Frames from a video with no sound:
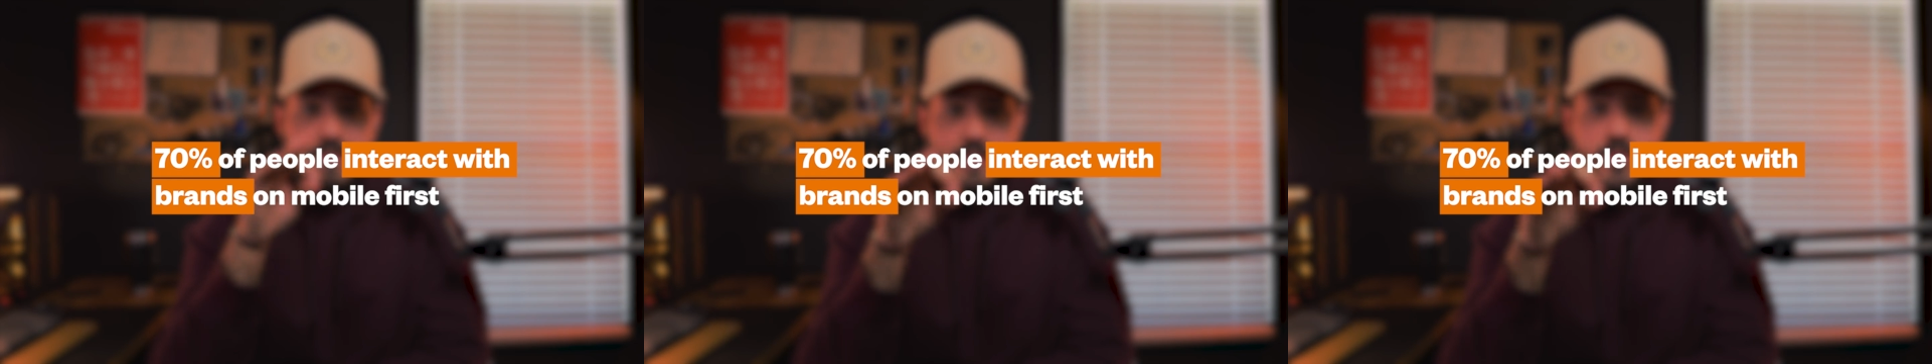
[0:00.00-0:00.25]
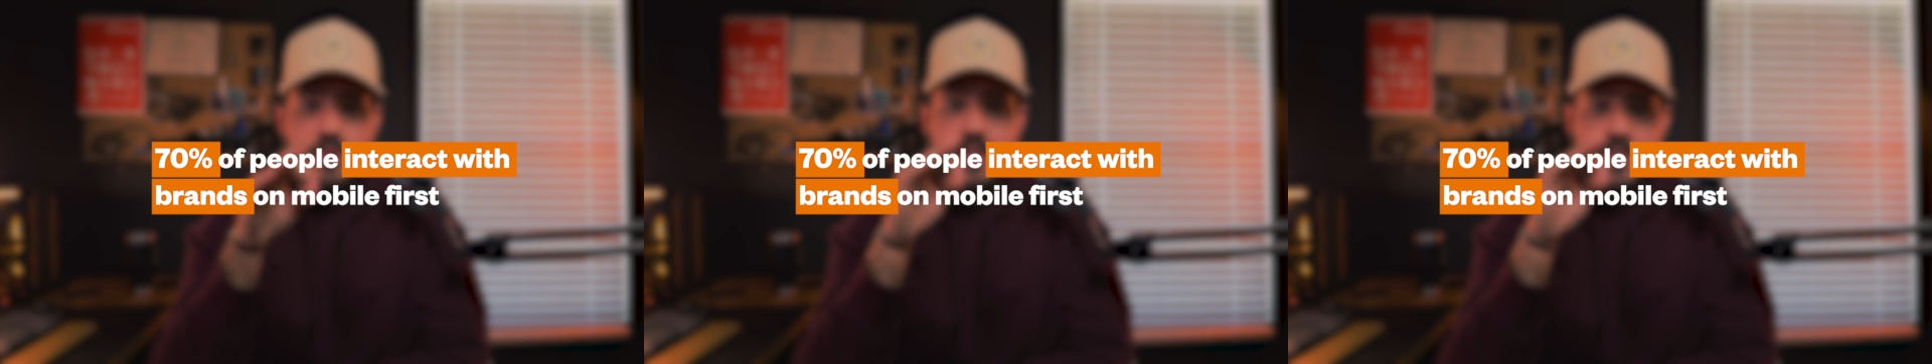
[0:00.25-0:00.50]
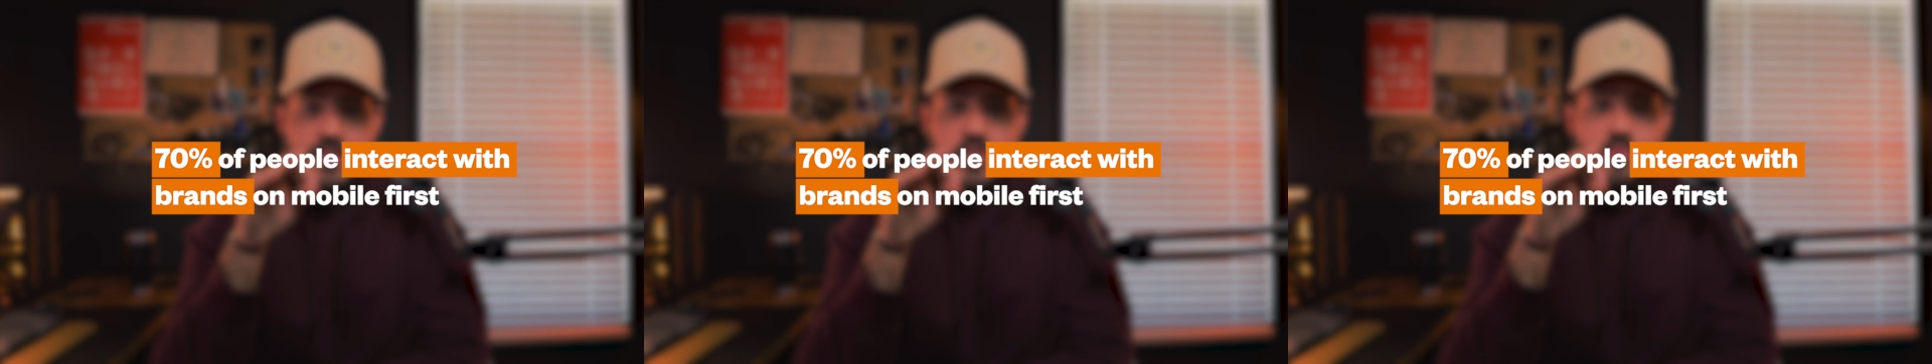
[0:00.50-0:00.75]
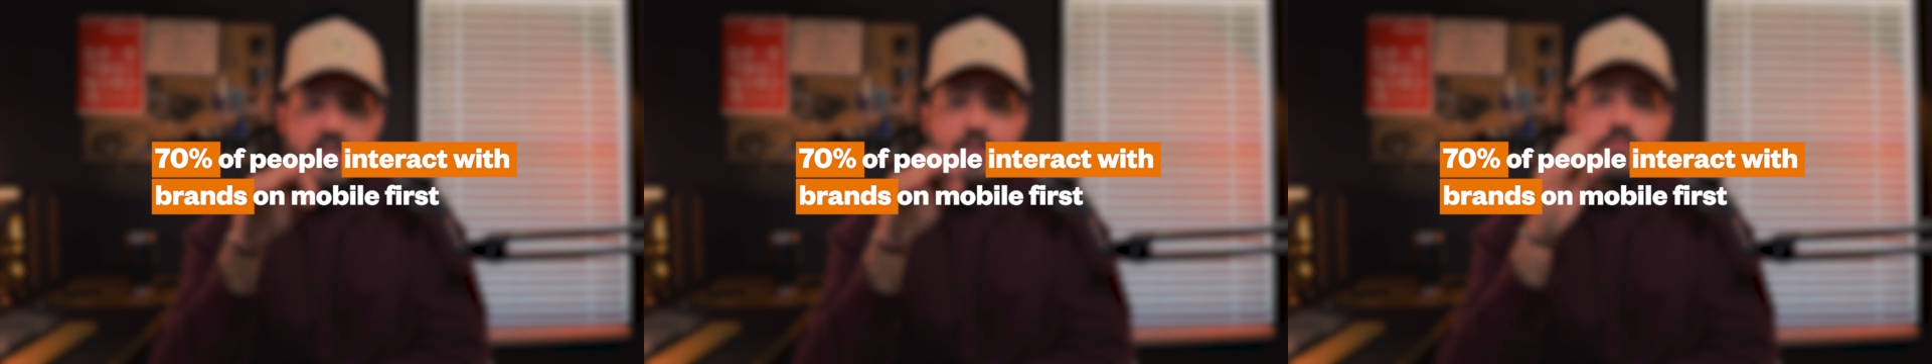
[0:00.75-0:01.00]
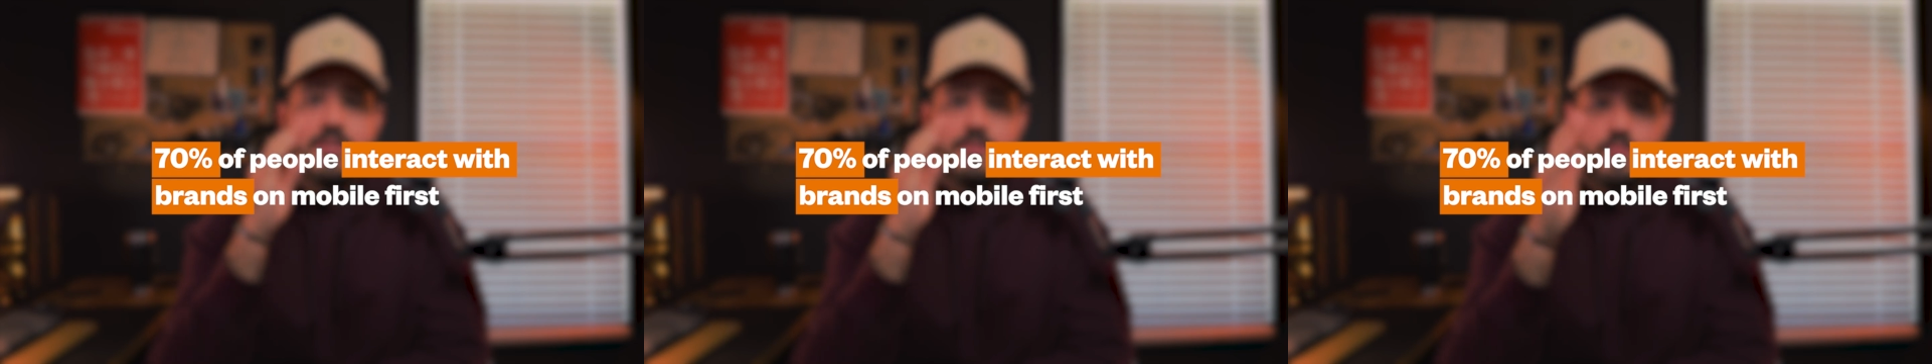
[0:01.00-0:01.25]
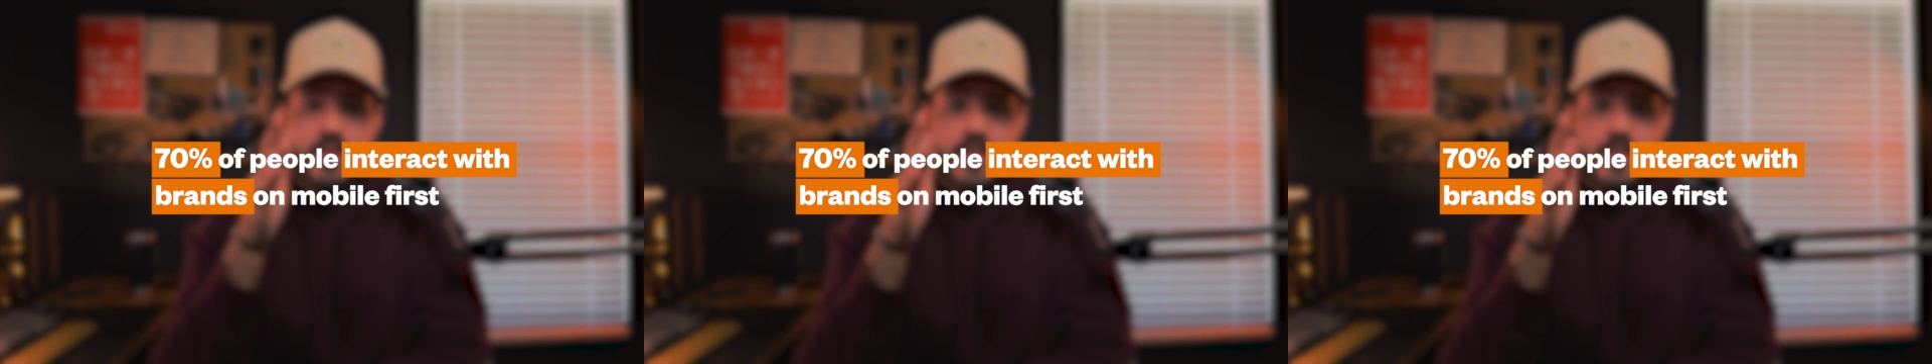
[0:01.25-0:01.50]
of people interact
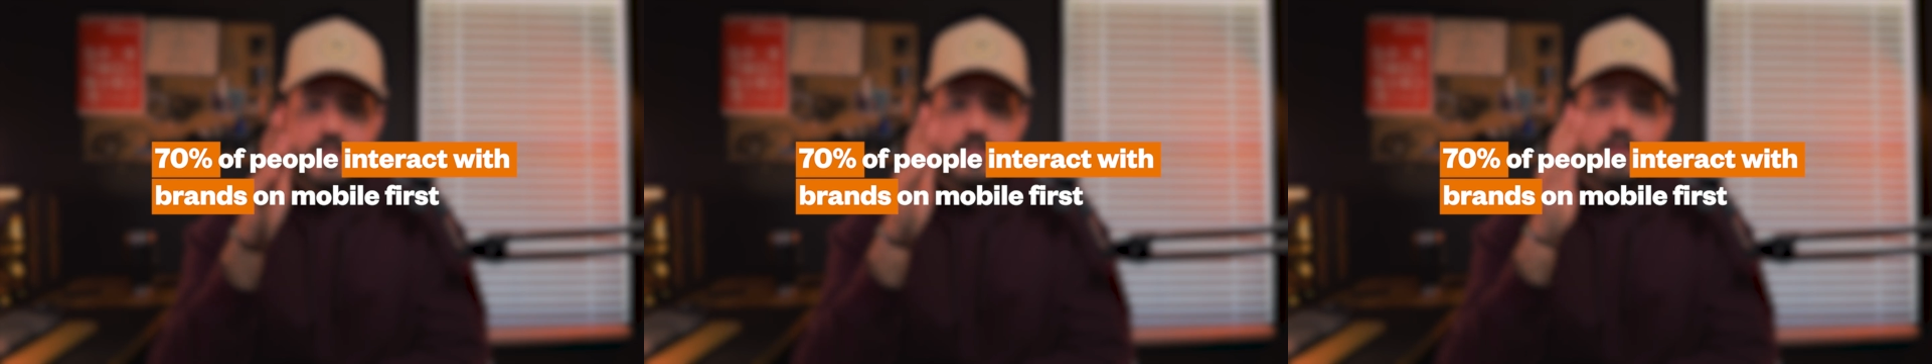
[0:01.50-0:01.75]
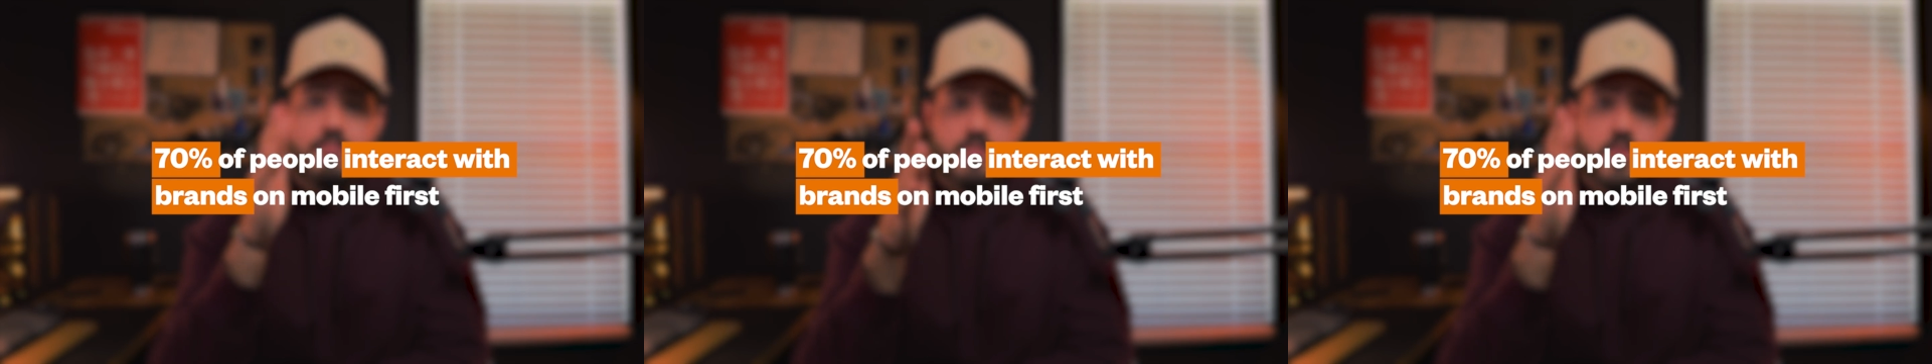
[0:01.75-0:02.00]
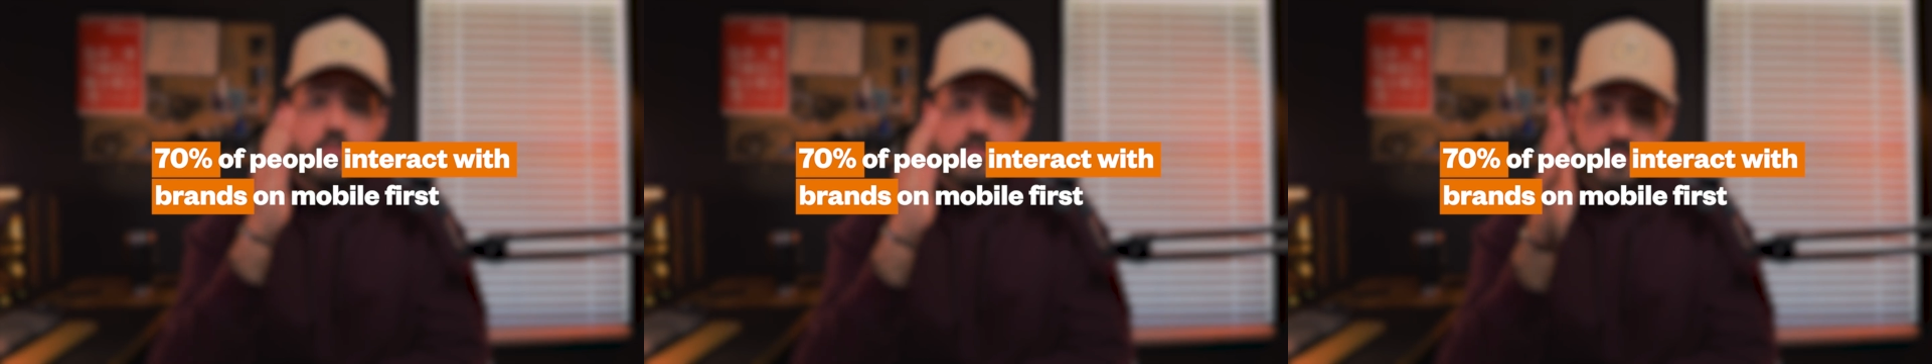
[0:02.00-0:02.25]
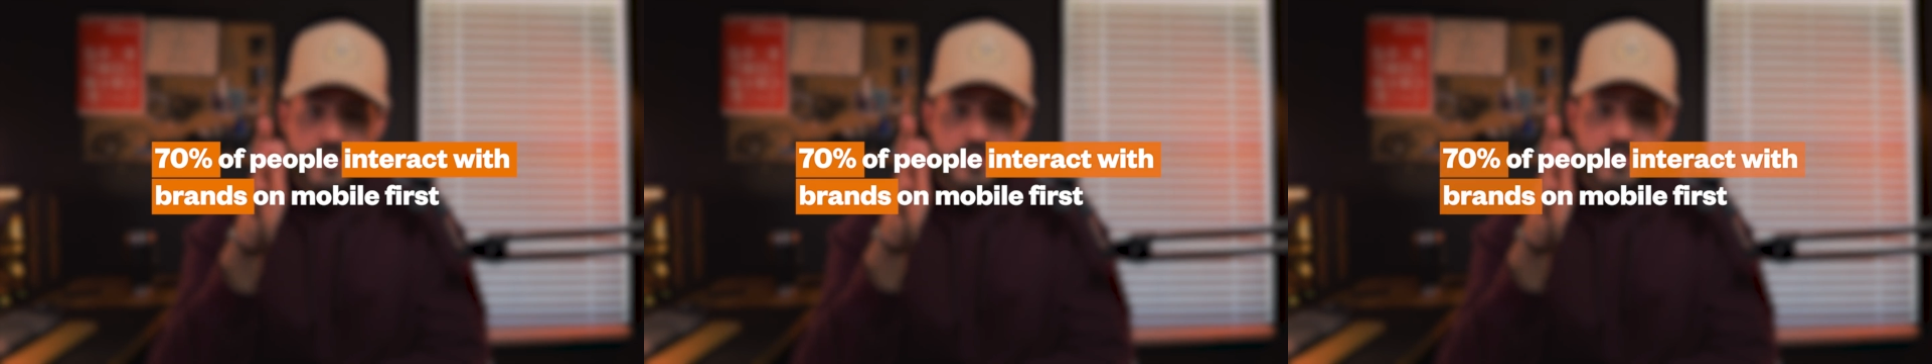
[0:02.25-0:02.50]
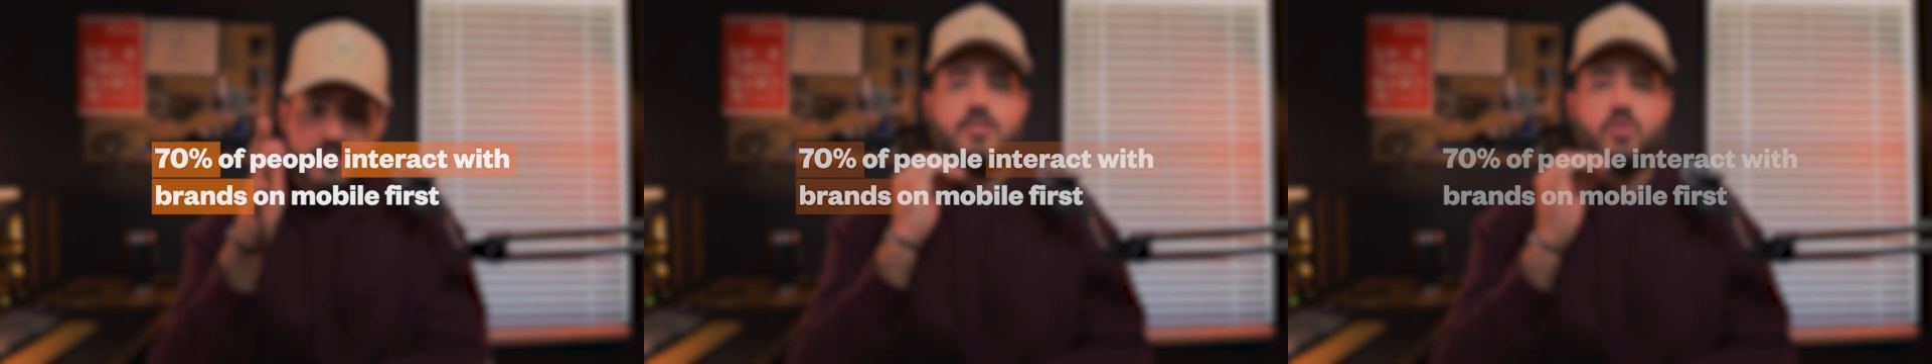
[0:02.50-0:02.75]
with brands on mobile first?